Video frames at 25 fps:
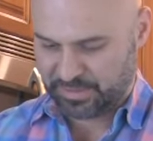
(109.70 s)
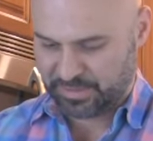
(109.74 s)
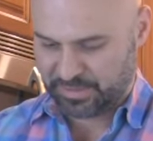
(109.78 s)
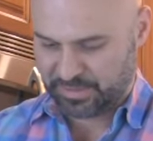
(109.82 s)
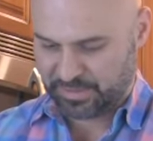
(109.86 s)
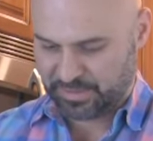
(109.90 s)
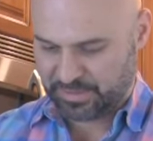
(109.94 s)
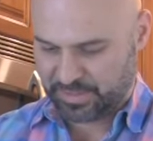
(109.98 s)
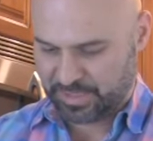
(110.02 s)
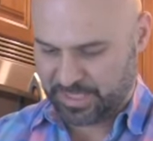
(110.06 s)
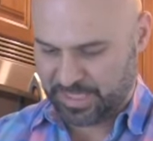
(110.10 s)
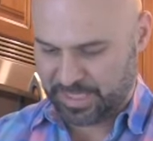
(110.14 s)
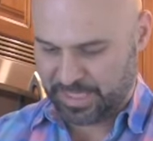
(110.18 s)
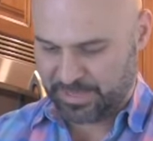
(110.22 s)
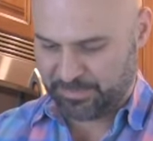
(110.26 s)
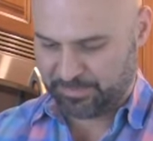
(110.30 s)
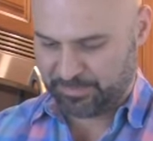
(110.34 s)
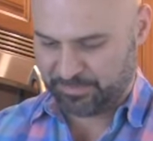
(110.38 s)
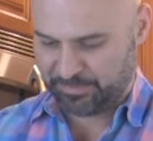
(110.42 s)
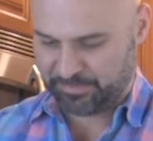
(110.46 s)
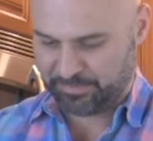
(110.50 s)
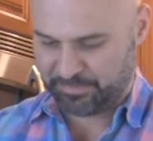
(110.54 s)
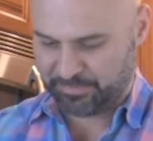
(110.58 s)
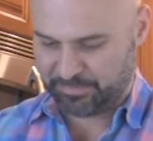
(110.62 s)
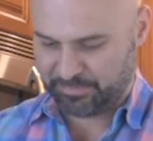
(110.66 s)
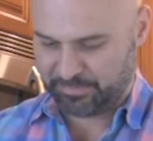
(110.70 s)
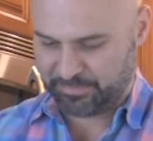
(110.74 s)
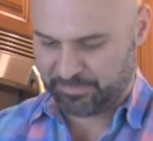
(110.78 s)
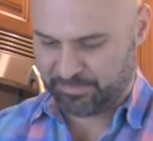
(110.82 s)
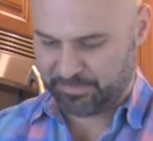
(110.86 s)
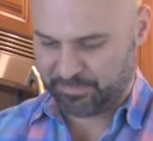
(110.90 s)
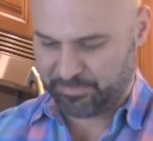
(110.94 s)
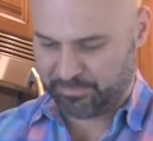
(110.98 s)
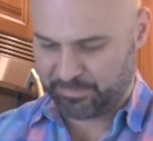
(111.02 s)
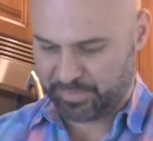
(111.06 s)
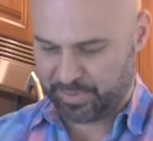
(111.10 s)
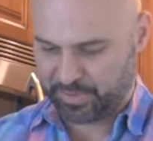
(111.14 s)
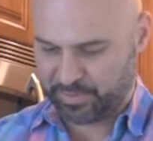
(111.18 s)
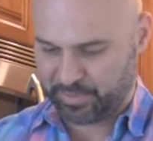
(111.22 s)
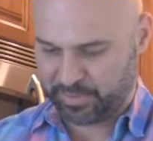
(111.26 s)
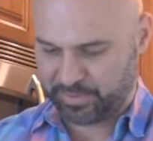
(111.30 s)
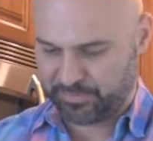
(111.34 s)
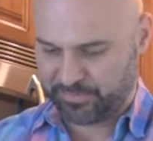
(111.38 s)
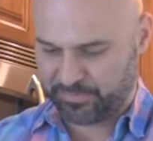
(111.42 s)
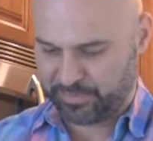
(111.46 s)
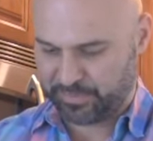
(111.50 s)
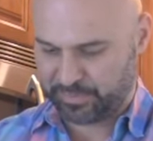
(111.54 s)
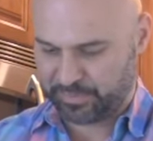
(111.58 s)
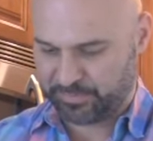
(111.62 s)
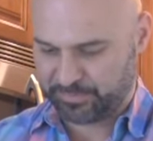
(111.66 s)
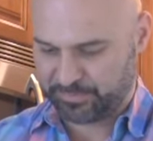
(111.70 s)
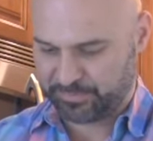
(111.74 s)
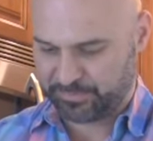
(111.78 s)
Look at that. Beautiful.